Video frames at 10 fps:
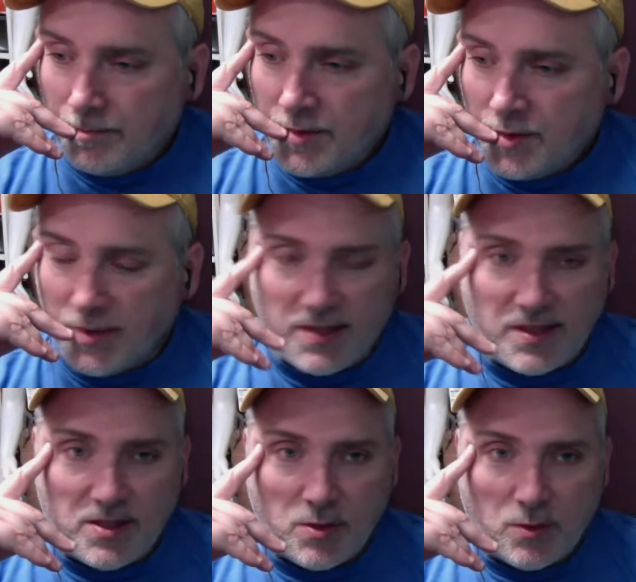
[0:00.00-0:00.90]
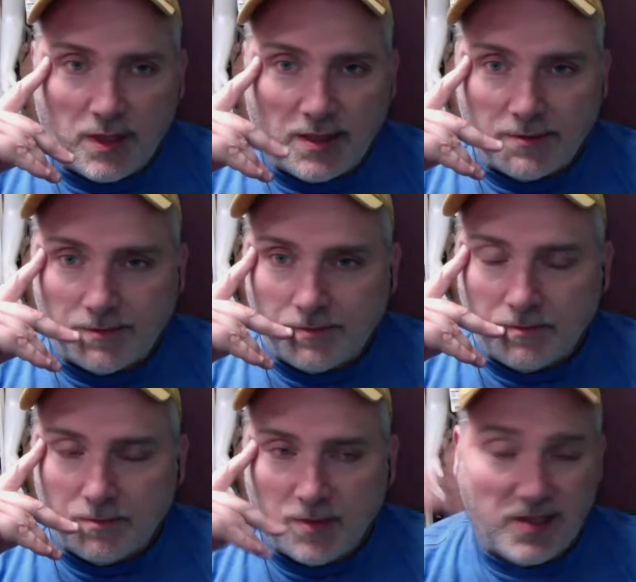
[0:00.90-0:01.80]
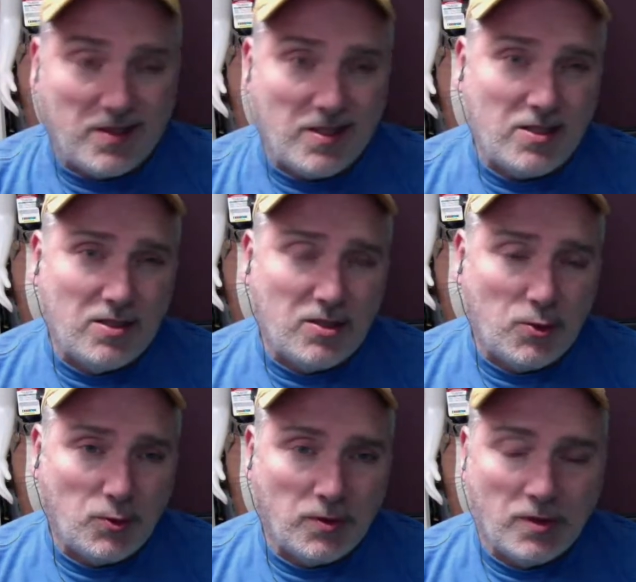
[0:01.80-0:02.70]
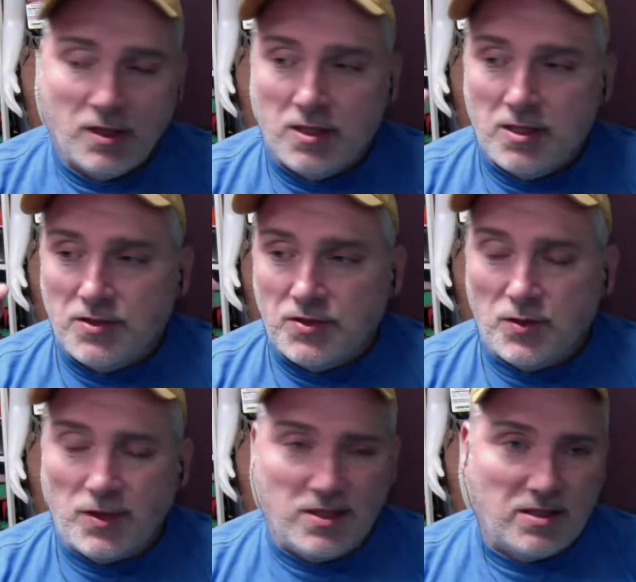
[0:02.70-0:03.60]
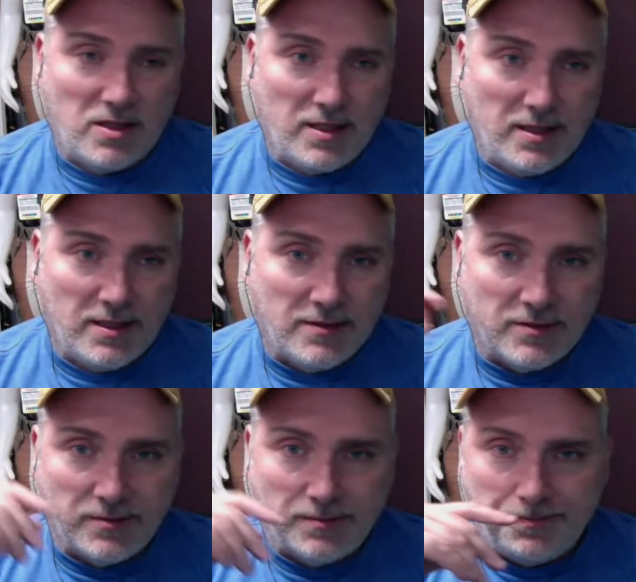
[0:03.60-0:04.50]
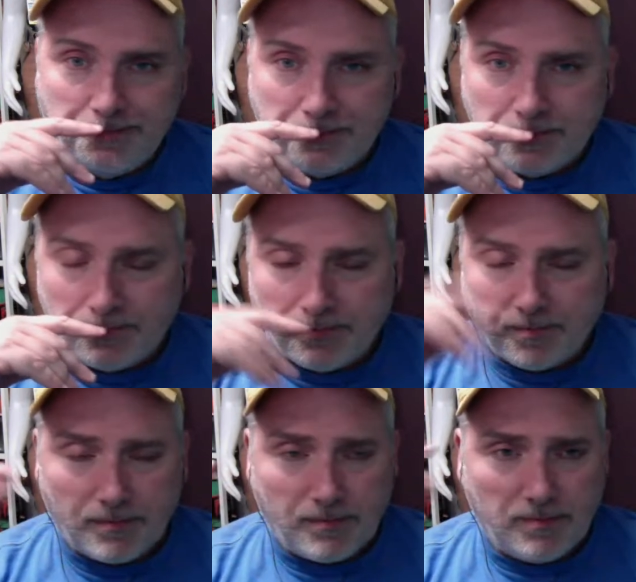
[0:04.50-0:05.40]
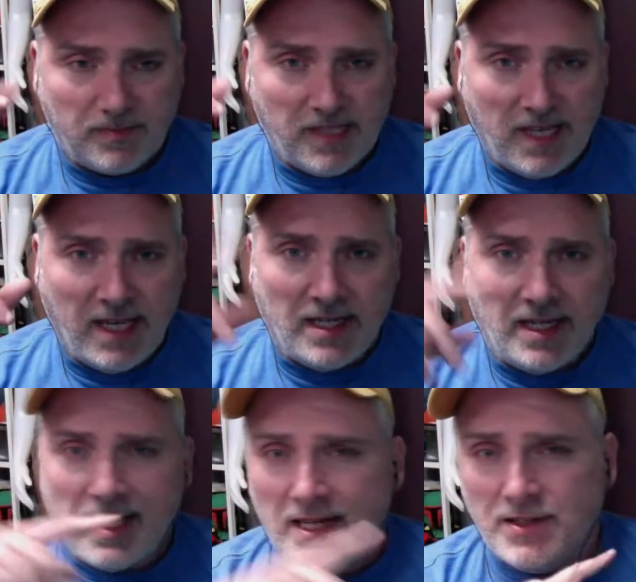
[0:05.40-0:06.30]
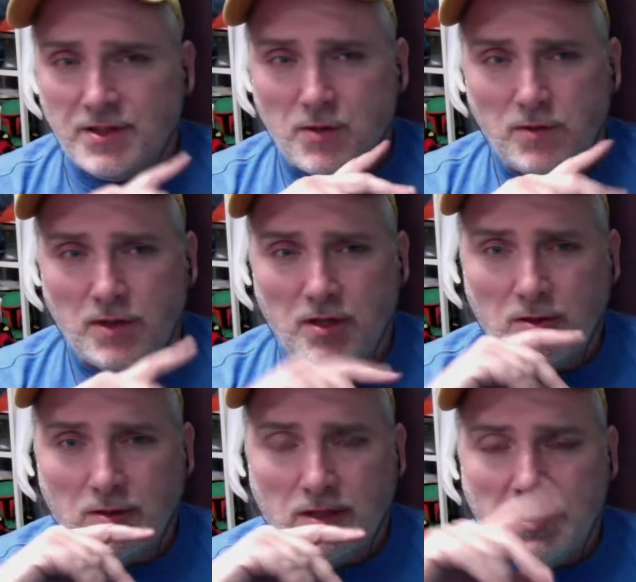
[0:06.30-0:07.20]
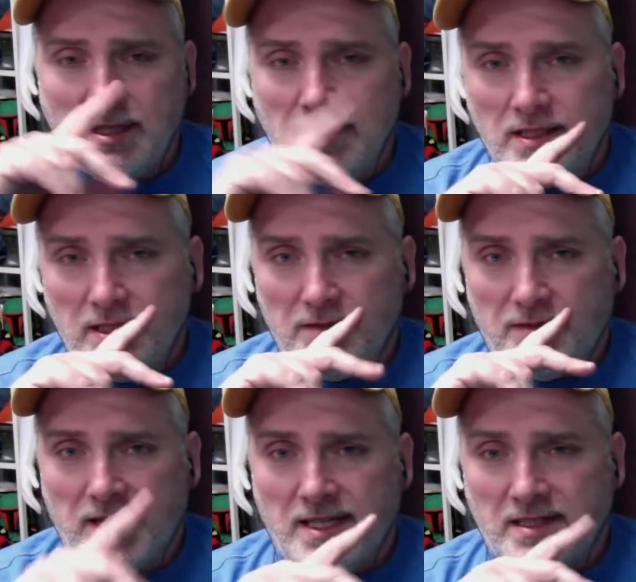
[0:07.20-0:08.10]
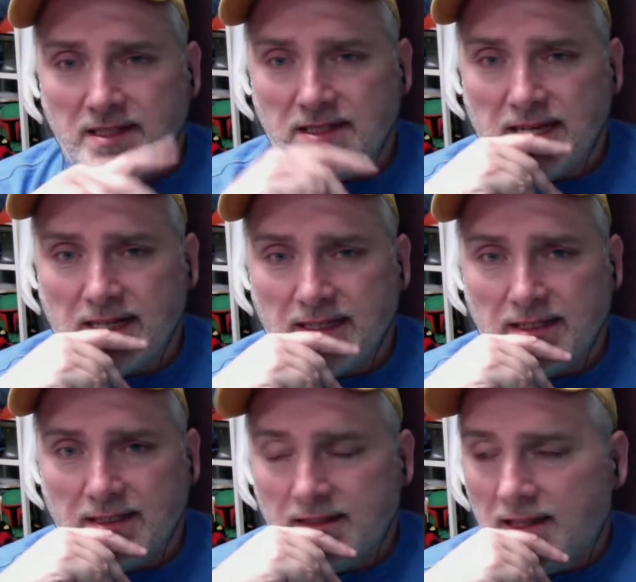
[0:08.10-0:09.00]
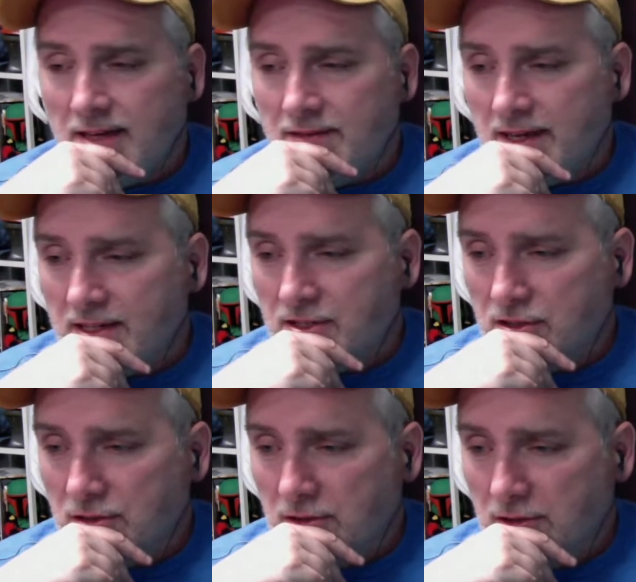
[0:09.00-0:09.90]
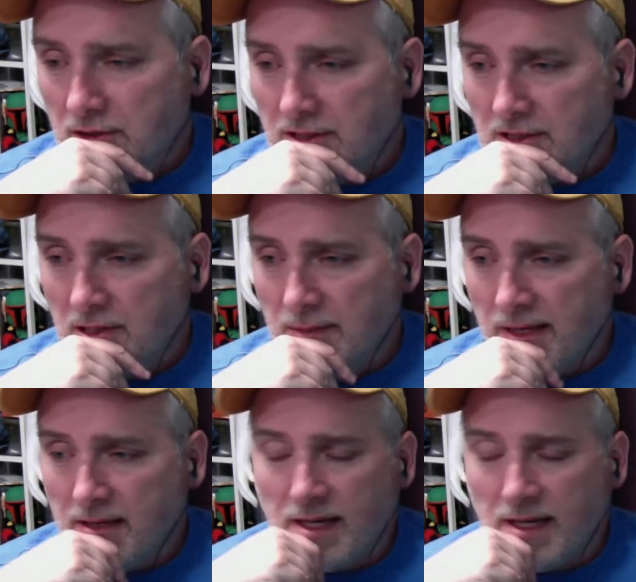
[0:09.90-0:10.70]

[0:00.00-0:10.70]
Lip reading: So unless they sold out, but it's season 2, so it is slightly different, and I don't know if that is exactly like the live action that's coming out.